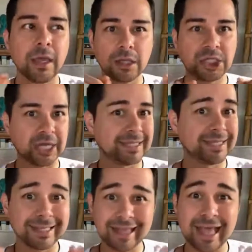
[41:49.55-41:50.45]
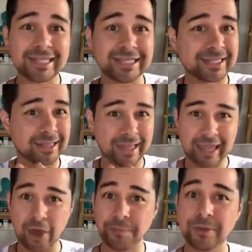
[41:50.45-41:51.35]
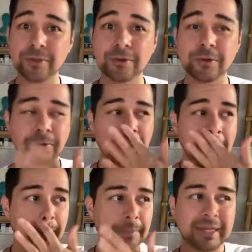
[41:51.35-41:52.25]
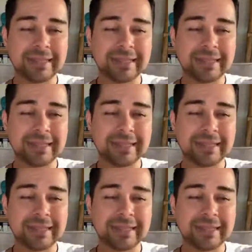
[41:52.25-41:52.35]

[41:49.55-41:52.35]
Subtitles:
Like, just a glass, just to, like, help you through.